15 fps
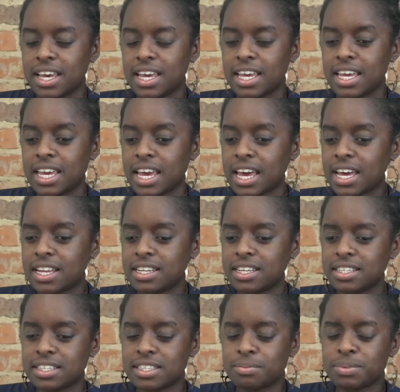he had
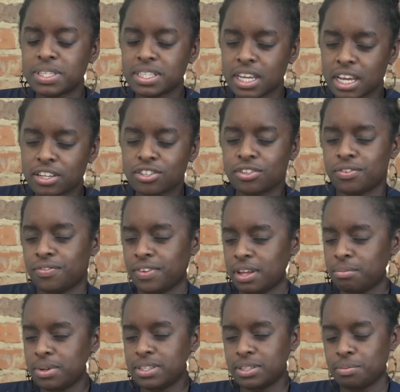substantial
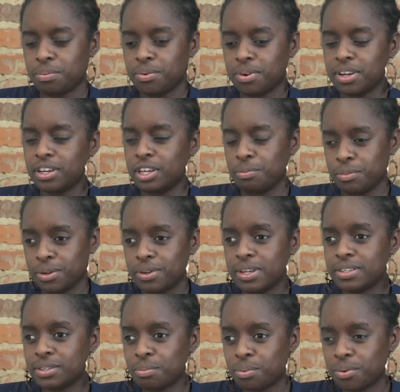family support and community
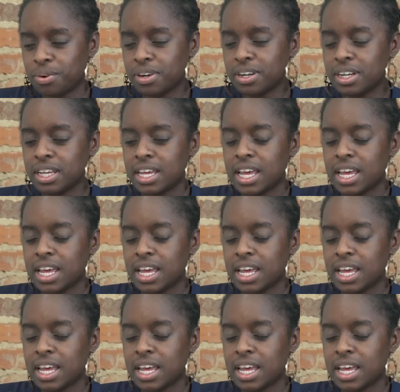support.